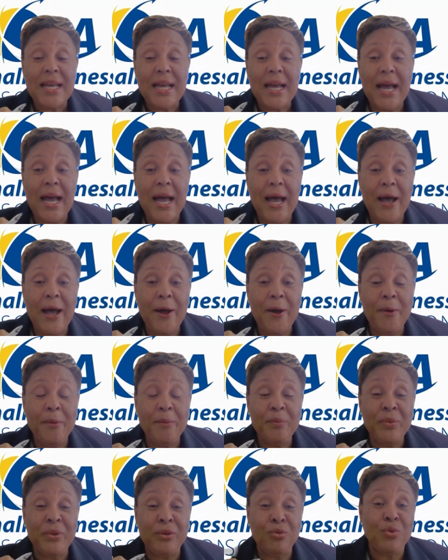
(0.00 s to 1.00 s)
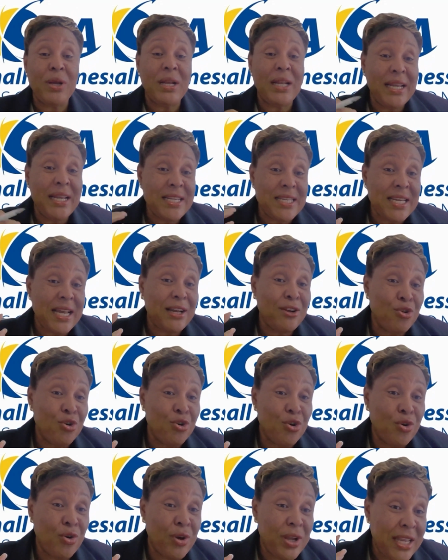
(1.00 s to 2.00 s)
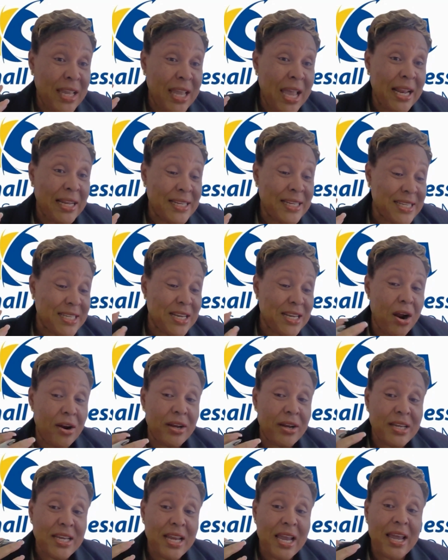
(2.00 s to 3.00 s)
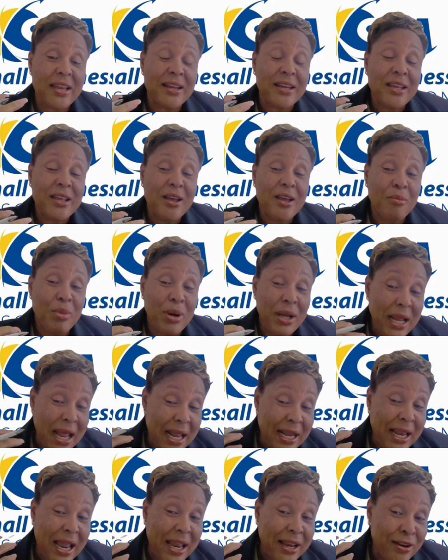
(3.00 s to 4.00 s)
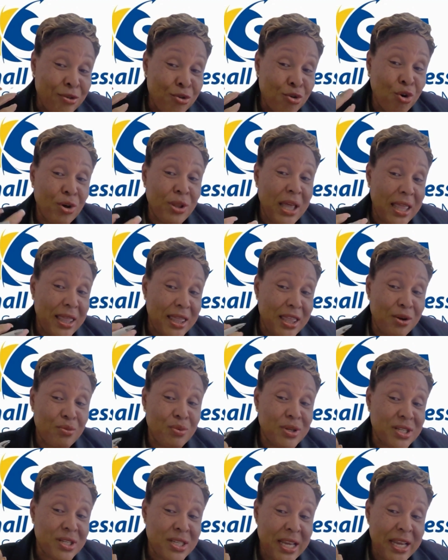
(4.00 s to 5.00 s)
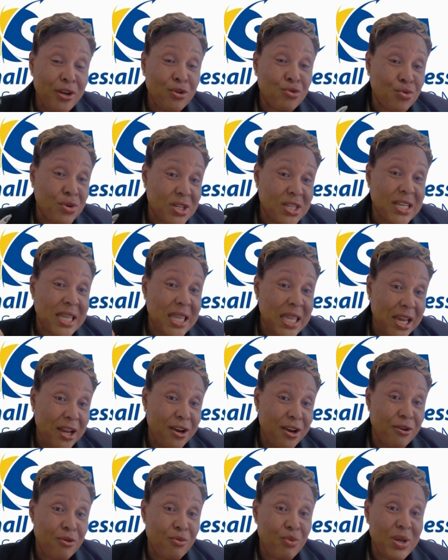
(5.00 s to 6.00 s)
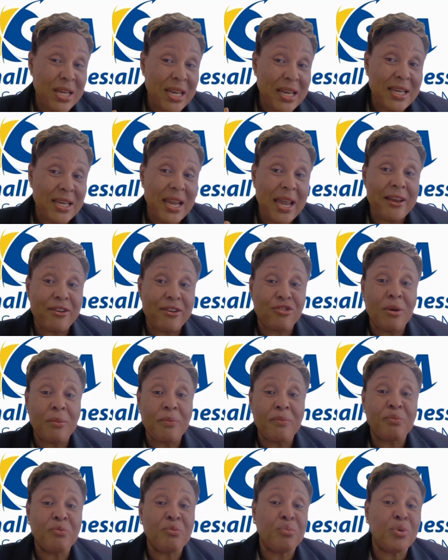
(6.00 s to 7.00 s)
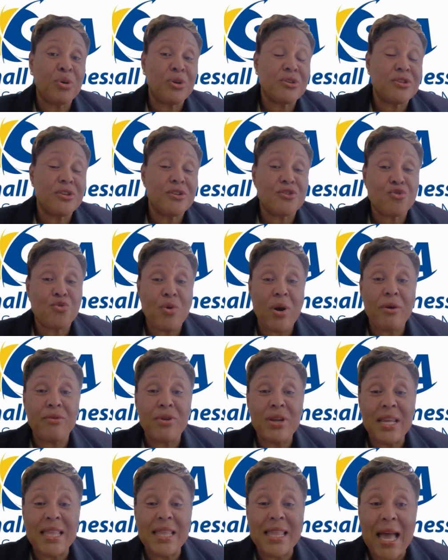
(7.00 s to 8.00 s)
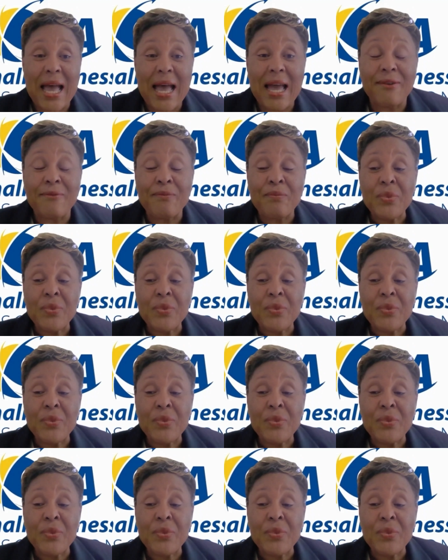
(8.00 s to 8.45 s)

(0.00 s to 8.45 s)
to realize that no, it hadn't started yet. But I know that there was interest there. We did get some persons querying that,